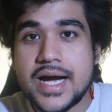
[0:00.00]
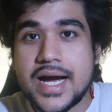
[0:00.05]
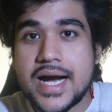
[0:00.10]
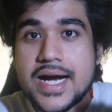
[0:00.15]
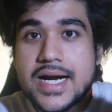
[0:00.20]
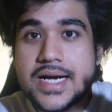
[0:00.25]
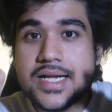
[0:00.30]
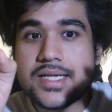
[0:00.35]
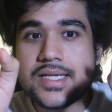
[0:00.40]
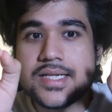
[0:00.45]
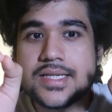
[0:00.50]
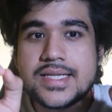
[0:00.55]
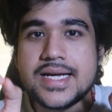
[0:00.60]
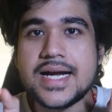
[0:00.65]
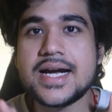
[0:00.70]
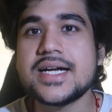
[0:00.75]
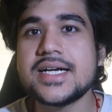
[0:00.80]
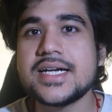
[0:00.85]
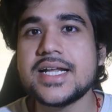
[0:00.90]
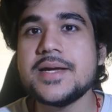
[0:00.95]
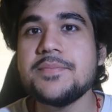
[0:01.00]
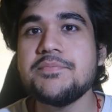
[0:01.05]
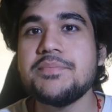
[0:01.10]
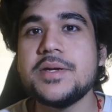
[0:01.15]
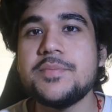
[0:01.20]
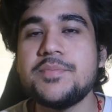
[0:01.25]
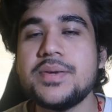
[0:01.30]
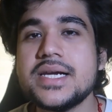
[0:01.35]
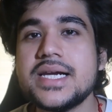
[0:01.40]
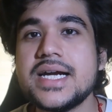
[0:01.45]
And that time
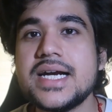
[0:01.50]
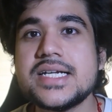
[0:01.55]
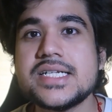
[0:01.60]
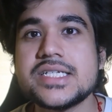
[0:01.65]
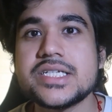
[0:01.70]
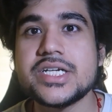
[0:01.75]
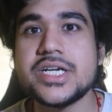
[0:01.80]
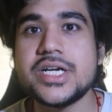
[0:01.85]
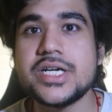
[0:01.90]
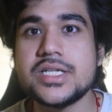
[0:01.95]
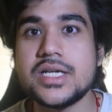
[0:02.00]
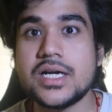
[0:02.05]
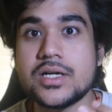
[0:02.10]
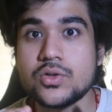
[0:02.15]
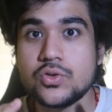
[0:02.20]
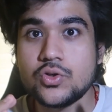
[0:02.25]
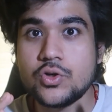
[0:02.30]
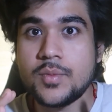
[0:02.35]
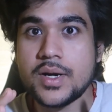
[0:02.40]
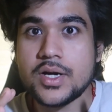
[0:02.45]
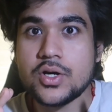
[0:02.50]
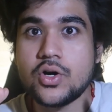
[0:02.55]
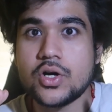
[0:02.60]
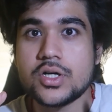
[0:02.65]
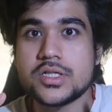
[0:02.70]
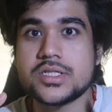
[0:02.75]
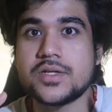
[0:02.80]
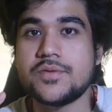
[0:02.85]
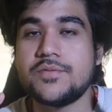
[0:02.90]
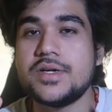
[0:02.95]
people get scared that, oh my
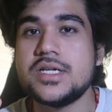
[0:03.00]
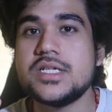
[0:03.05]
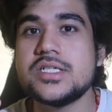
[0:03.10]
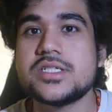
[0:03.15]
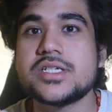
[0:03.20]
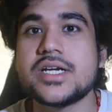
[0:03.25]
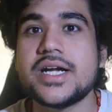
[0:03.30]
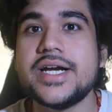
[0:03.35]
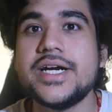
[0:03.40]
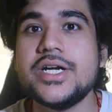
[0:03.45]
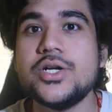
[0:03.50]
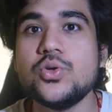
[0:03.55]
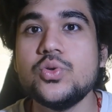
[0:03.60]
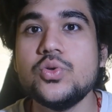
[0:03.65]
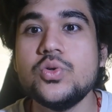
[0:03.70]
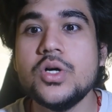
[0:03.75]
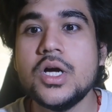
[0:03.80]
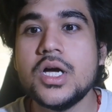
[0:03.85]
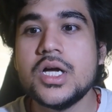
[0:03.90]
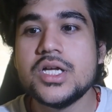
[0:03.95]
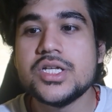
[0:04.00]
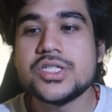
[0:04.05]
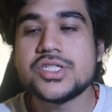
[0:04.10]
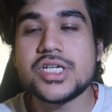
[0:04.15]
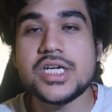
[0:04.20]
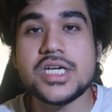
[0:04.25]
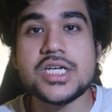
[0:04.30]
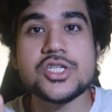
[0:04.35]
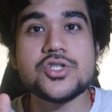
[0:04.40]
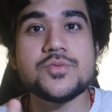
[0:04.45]
god, someone is trying to
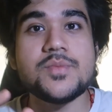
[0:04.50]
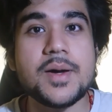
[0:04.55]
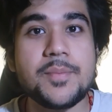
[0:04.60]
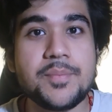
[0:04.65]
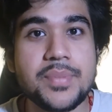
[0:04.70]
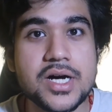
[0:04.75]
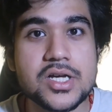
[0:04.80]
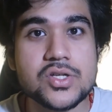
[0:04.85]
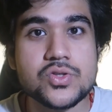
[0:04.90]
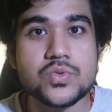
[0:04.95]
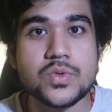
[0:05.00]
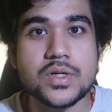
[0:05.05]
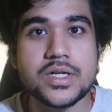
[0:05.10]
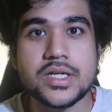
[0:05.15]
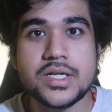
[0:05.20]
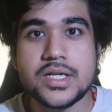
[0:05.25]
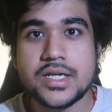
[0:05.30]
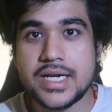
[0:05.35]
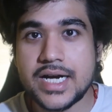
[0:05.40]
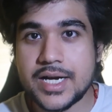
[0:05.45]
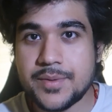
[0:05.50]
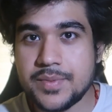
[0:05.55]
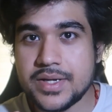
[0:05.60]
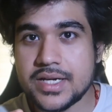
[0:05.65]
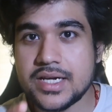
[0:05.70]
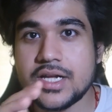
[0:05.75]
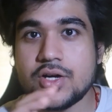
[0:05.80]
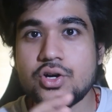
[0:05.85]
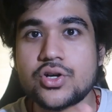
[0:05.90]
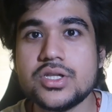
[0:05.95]
change my password. Let
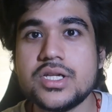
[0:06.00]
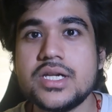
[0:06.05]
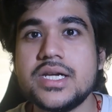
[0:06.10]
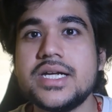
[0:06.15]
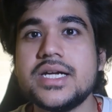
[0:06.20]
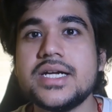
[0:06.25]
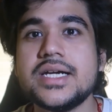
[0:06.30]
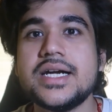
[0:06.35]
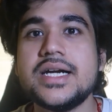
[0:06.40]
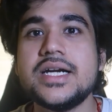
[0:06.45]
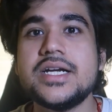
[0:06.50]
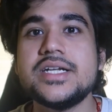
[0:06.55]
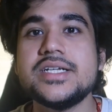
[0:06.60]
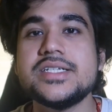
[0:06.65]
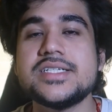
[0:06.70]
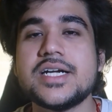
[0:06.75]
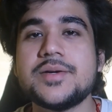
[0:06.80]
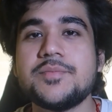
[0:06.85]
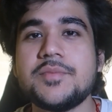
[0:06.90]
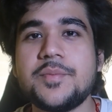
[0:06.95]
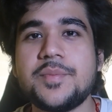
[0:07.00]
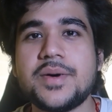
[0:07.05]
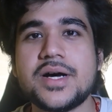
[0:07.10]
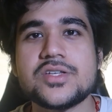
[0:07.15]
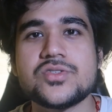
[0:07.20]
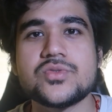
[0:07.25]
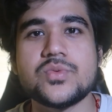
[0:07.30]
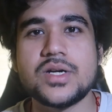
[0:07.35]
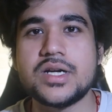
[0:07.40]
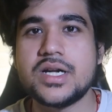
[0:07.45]
me click on the link and reset my
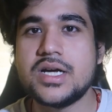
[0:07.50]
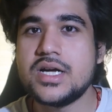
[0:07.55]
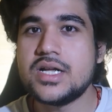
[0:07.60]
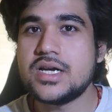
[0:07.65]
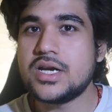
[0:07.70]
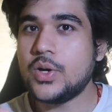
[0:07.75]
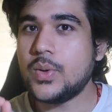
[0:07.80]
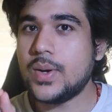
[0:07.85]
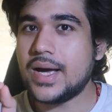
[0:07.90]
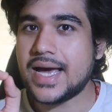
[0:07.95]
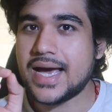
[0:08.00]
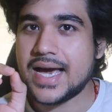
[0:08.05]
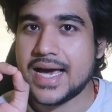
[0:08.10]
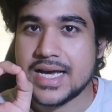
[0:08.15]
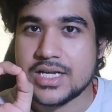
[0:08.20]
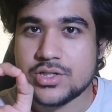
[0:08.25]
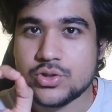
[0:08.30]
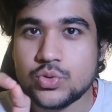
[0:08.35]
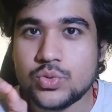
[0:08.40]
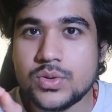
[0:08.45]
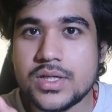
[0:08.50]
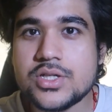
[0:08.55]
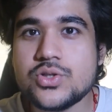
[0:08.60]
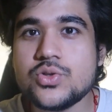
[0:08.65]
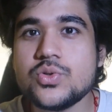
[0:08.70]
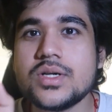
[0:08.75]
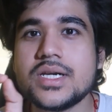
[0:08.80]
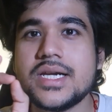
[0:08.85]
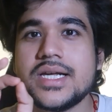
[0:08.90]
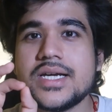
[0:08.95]
password. Now, as soon as
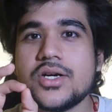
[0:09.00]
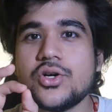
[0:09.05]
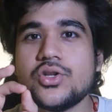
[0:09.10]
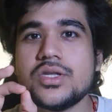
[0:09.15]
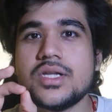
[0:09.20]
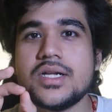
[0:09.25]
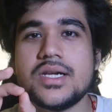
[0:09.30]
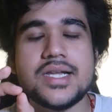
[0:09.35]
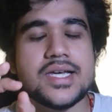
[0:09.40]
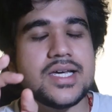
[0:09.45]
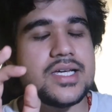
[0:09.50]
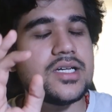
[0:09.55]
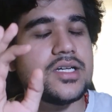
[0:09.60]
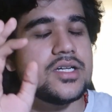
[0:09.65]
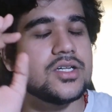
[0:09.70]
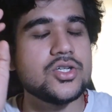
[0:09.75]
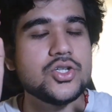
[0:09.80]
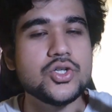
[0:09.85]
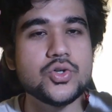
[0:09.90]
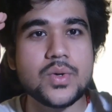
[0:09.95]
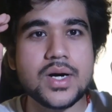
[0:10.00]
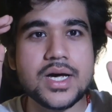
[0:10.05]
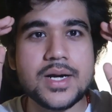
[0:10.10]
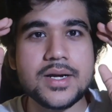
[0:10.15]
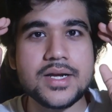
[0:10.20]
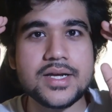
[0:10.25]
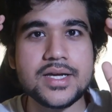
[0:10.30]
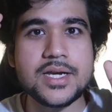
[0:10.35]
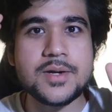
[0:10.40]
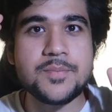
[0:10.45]
you click on the link, you
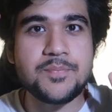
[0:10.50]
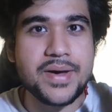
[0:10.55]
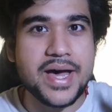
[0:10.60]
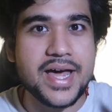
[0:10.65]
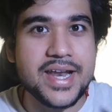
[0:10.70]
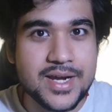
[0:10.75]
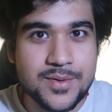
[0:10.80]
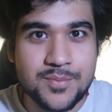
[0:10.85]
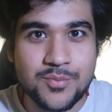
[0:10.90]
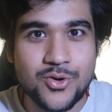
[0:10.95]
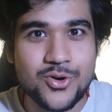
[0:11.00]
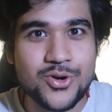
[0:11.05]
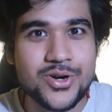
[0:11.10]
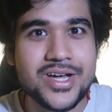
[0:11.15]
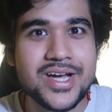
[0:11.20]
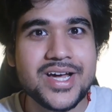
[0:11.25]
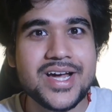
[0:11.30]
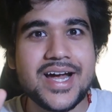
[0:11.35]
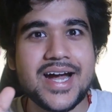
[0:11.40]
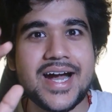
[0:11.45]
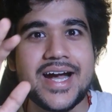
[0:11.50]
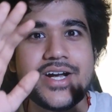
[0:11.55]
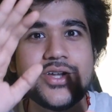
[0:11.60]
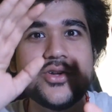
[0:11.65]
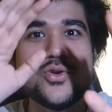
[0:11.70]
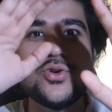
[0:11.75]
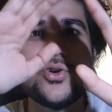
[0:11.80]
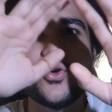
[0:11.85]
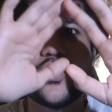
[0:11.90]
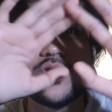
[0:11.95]
are in panic mode and
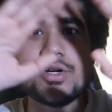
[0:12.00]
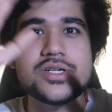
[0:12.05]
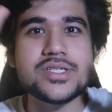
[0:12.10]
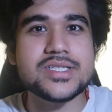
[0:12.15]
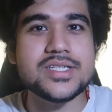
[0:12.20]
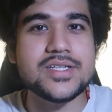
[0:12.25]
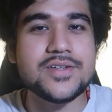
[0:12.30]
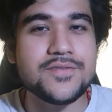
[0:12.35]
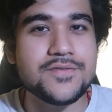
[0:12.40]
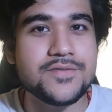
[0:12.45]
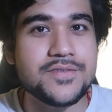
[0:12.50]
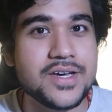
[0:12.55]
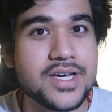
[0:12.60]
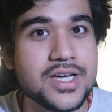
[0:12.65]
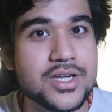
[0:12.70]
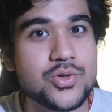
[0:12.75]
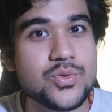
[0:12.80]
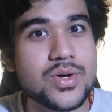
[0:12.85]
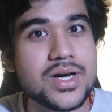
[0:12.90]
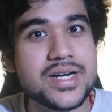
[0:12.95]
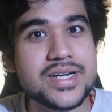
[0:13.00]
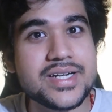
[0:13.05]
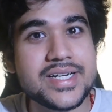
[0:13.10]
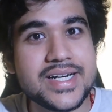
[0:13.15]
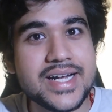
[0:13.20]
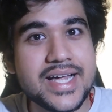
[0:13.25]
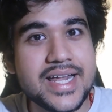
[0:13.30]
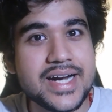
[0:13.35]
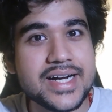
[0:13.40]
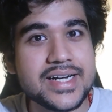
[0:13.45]
you don't see where you are
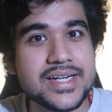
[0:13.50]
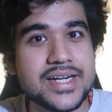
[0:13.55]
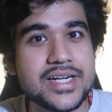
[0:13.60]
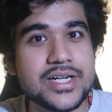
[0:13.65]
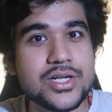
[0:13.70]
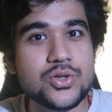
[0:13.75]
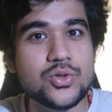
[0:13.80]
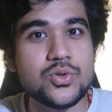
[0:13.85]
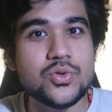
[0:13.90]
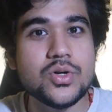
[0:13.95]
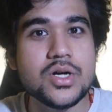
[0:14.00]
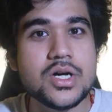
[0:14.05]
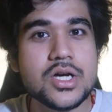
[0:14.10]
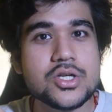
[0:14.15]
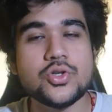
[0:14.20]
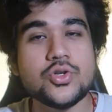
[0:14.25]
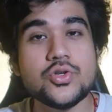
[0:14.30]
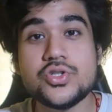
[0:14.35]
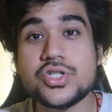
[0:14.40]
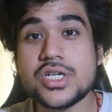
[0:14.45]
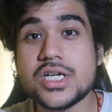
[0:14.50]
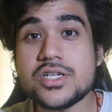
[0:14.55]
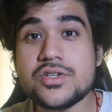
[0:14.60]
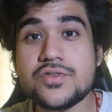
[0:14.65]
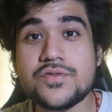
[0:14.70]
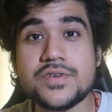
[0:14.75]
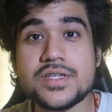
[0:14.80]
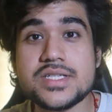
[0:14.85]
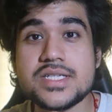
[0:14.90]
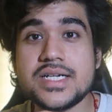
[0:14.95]
redirecting to. So you
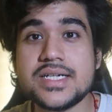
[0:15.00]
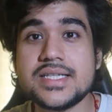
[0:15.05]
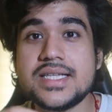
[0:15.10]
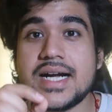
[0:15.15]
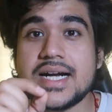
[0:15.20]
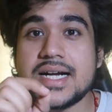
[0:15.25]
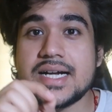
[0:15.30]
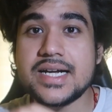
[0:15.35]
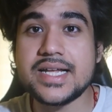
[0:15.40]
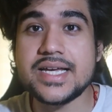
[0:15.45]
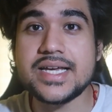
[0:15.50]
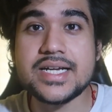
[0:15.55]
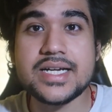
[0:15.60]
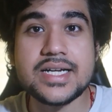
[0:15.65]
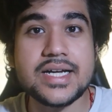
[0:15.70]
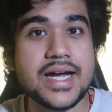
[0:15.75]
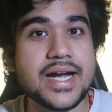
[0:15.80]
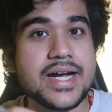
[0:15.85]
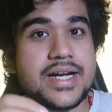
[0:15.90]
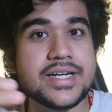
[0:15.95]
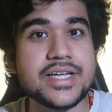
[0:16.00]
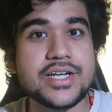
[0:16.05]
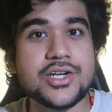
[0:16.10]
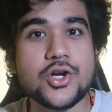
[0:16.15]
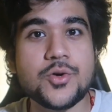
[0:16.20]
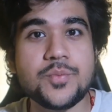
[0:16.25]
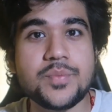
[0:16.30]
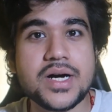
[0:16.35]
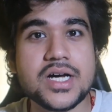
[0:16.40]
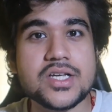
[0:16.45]
just visit that link, enter
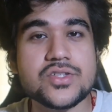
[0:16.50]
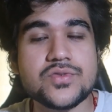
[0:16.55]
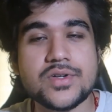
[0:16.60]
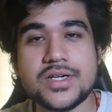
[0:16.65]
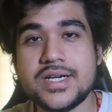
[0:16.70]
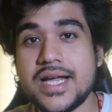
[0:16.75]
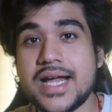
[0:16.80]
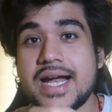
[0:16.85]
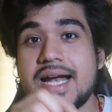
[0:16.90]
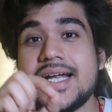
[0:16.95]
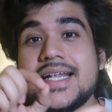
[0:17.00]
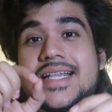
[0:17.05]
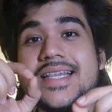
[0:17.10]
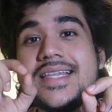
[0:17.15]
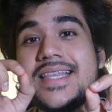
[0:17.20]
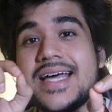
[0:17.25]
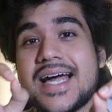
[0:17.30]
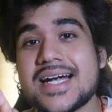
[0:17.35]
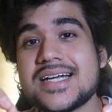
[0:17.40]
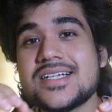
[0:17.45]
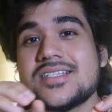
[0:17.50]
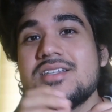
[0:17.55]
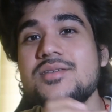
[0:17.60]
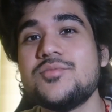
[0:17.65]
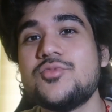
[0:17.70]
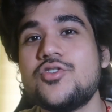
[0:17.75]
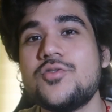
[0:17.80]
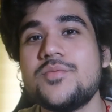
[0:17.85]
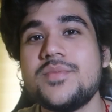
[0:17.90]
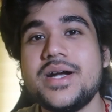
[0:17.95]
your password, and that's
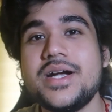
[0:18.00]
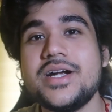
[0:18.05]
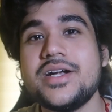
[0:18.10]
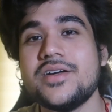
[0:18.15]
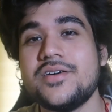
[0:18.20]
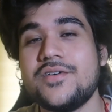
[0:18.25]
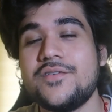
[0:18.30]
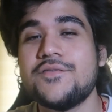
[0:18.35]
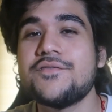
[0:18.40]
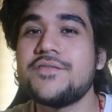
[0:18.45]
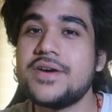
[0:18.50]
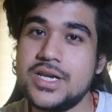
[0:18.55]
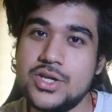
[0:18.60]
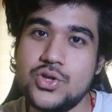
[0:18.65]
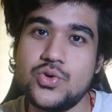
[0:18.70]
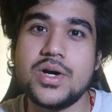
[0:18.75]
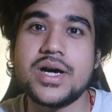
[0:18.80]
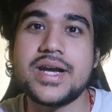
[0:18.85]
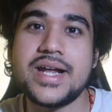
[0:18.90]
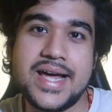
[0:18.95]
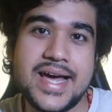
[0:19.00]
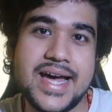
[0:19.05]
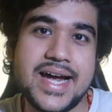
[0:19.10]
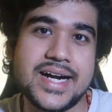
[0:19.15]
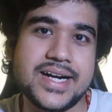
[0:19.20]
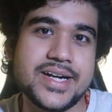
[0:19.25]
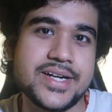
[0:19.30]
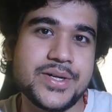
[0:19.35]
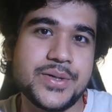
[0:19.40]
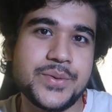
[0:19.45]
the moment when you are
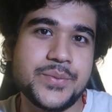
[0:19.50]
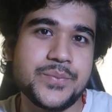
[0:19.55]
hacked.